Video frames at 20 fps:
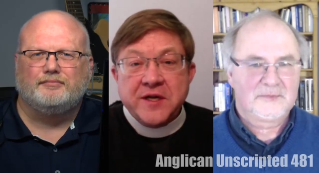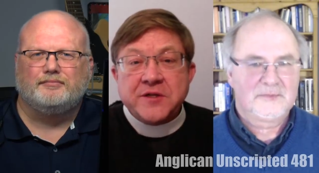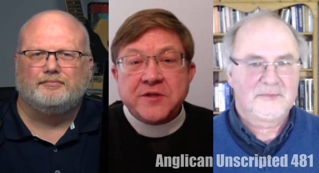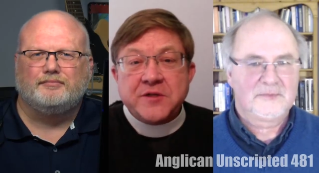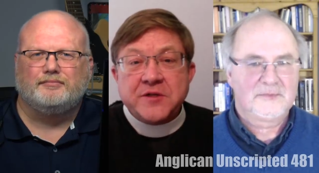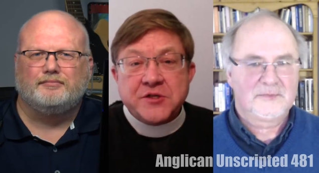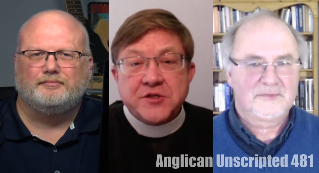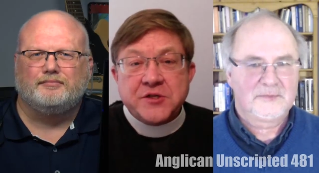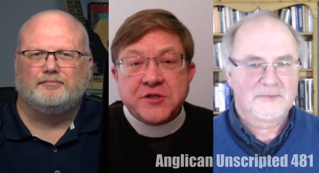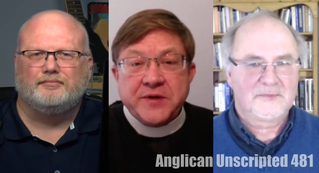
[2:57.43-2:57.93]
Speaker 1: And
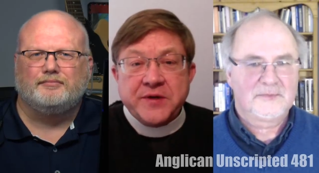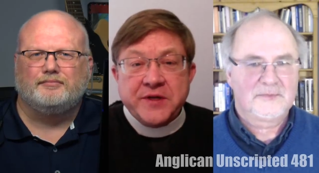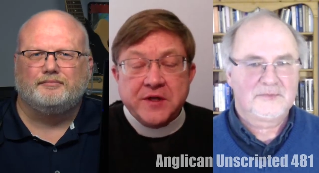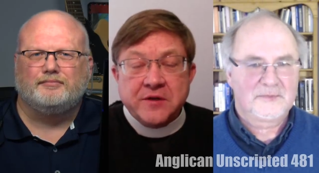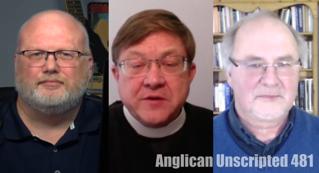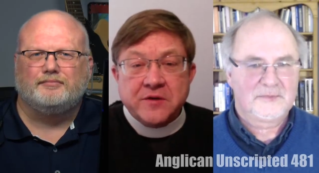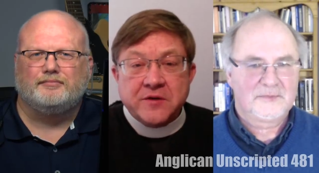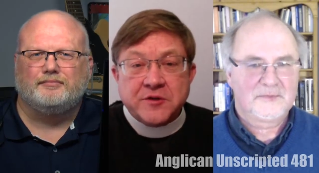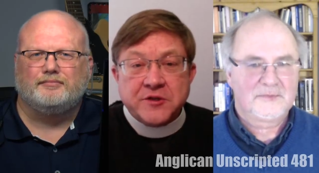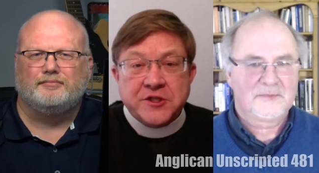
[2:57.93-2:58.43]
under
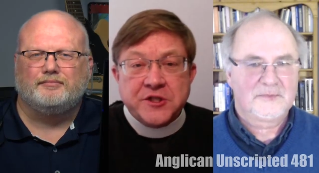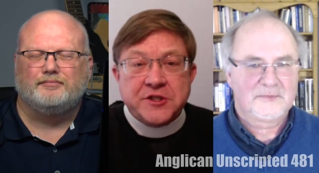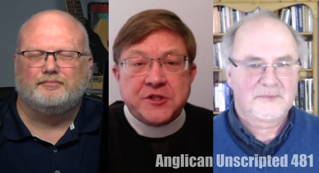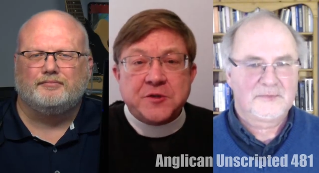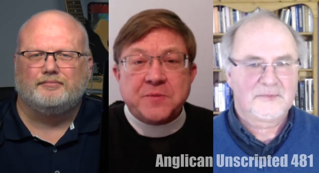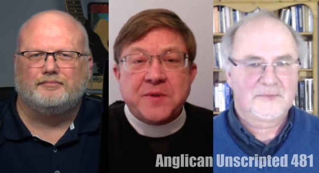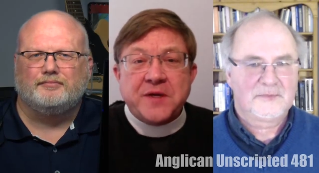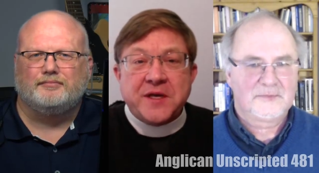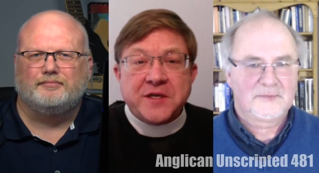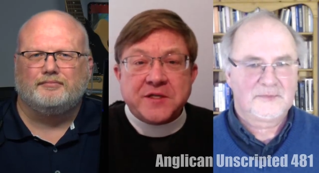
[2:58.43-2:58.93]
Sharia law, she
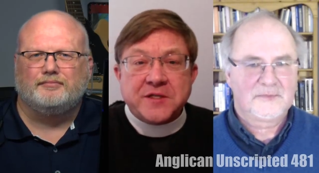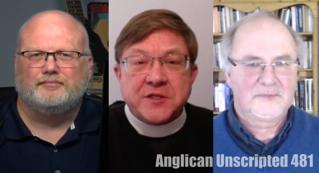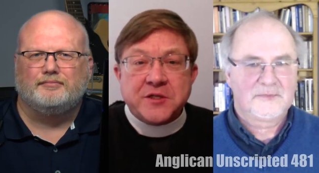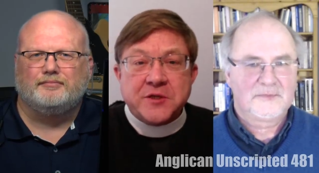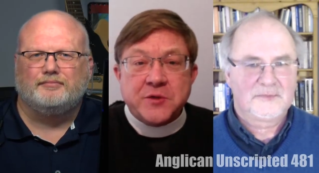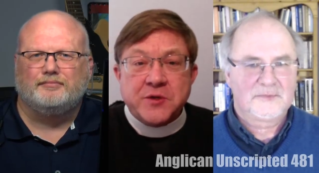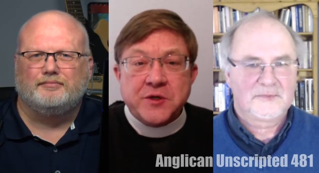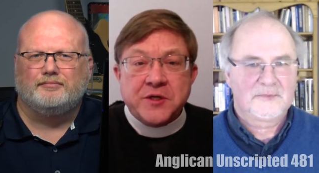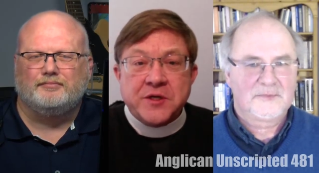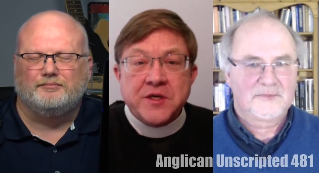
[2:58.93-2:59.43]
should be
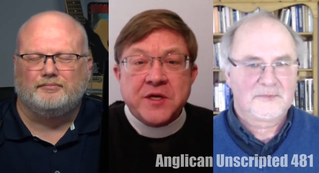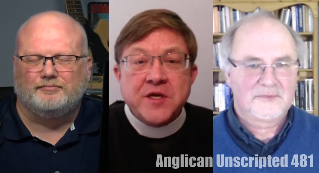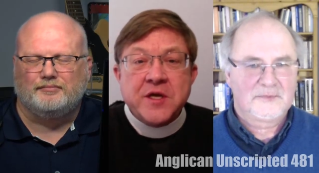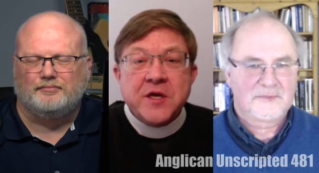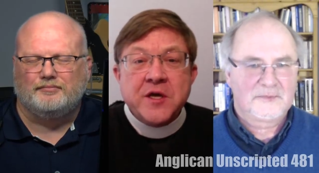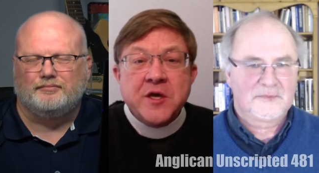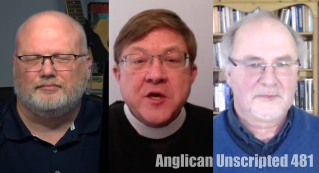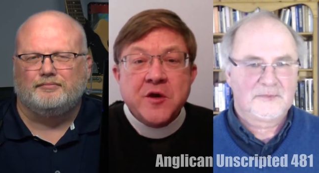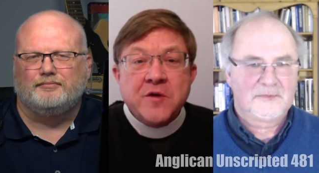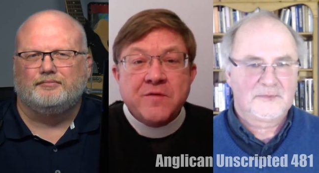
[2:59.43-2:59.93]
executed
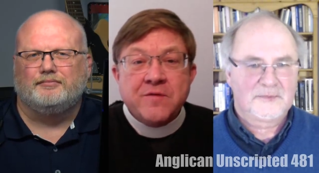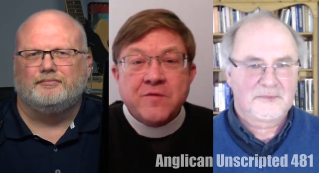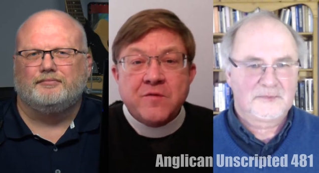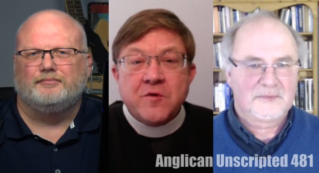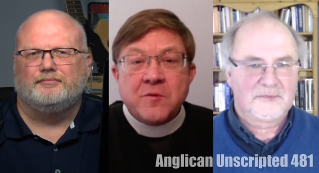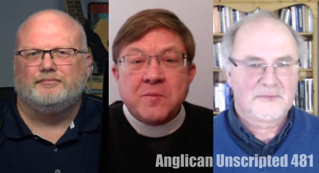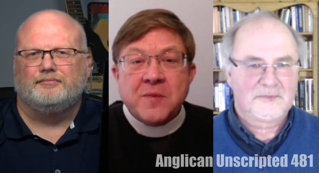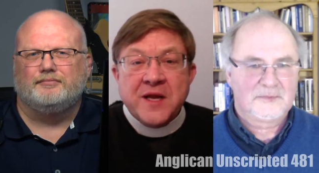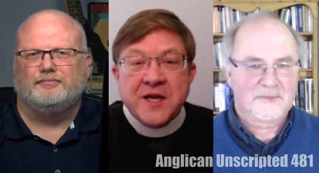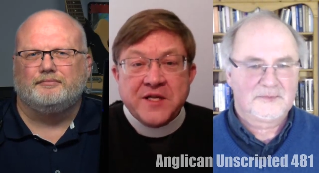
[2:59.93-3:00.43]

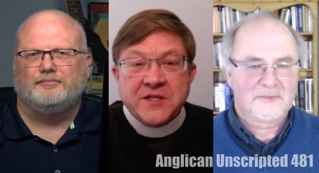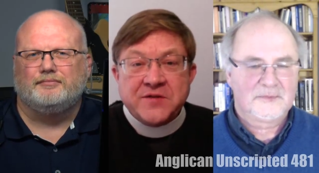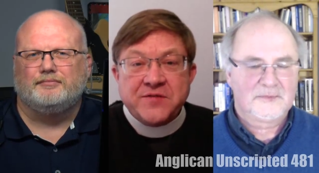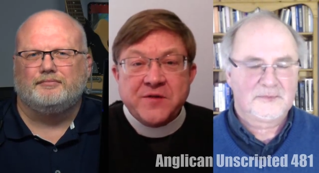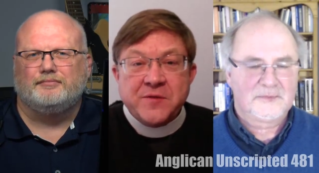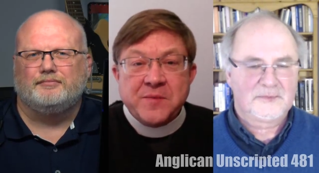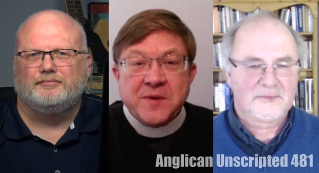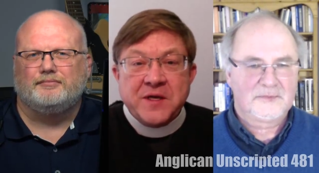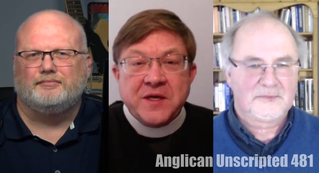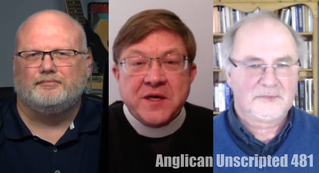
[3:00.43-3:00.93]
for
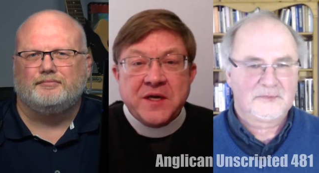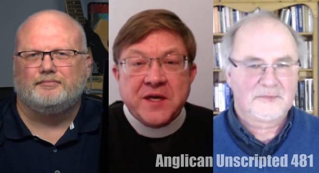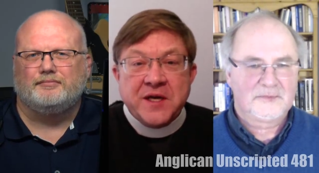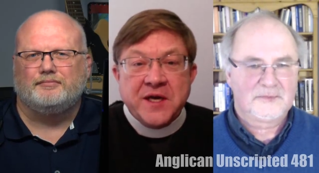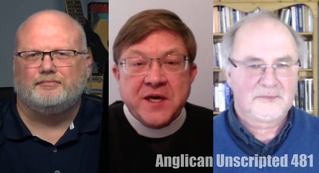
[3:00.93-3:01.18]
blasphemy